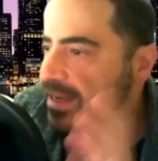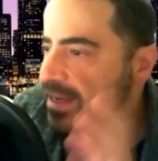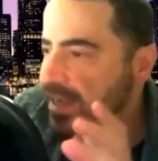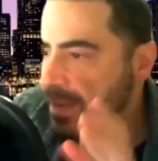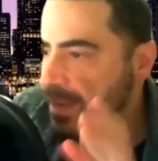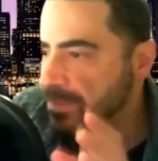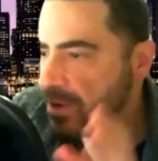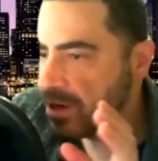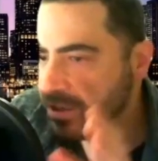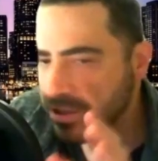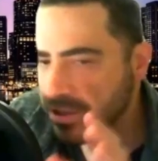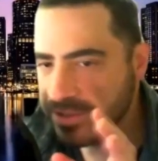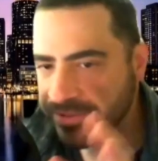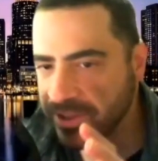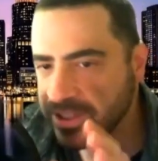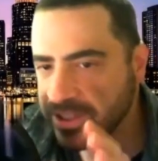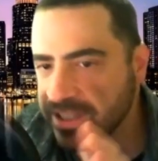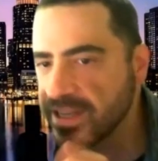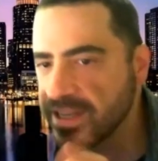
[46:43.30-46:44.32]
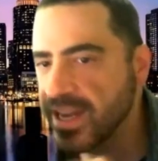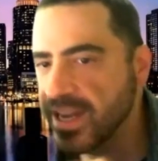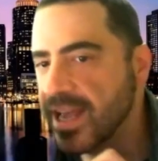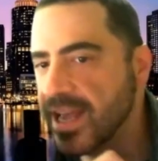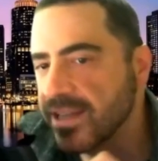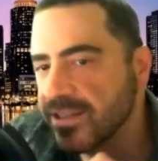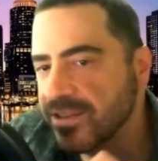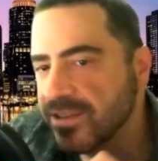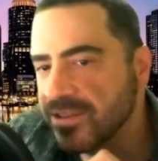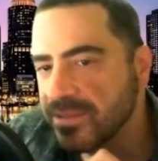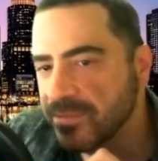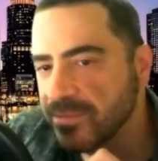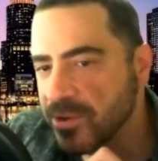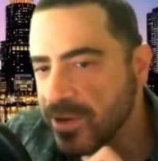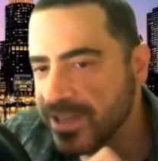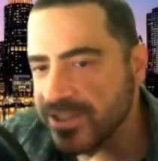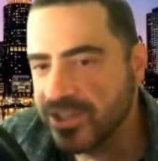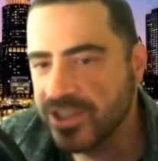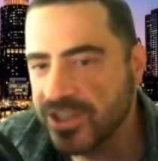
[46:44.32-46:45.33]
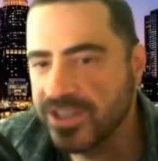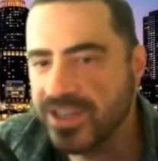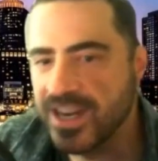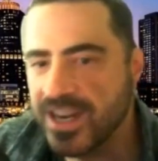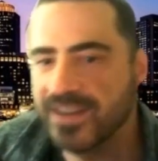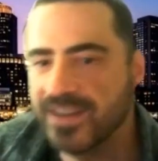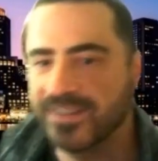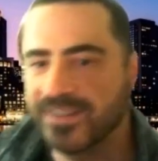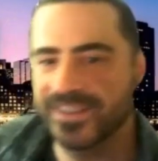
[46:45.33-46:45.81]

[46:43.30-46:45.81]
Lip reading: cap on, because Forty's going to ask you some questions now.